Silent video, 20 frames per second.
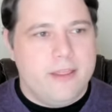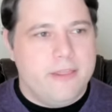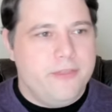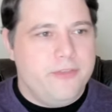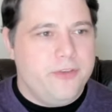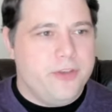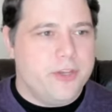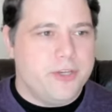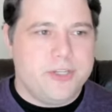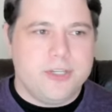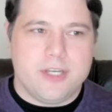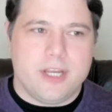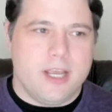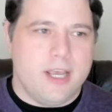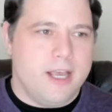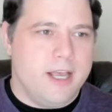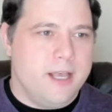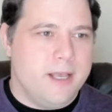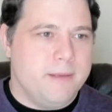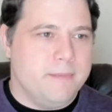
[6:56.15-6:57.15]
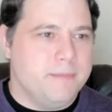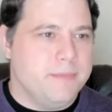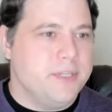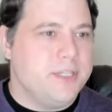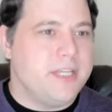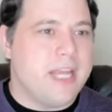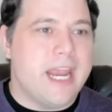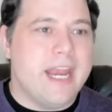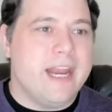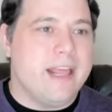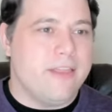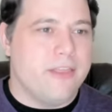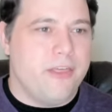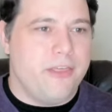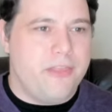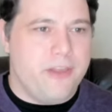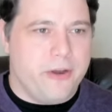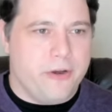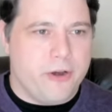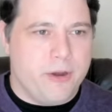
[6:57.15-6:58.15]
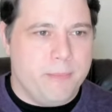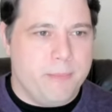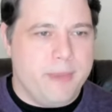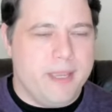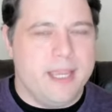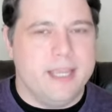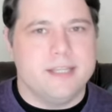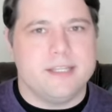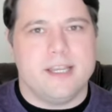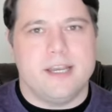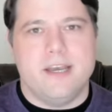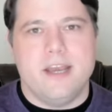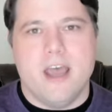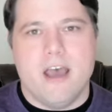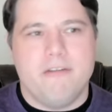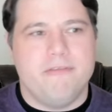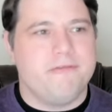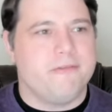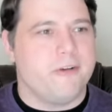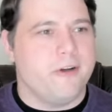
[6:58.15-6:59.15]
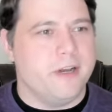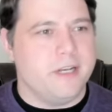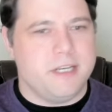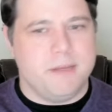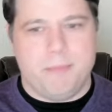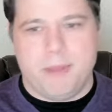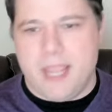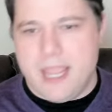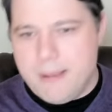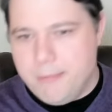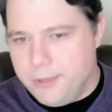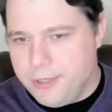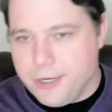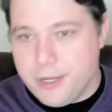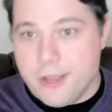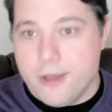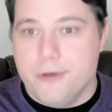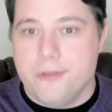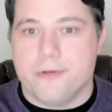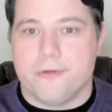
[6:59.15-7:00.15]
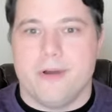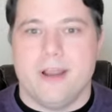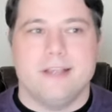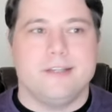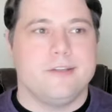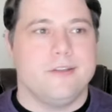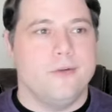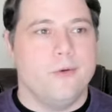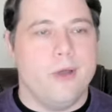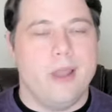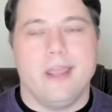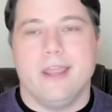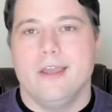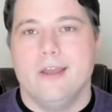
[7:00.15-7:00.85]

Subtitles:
just stating the theorem is enough for it to be able to go the rest of the way,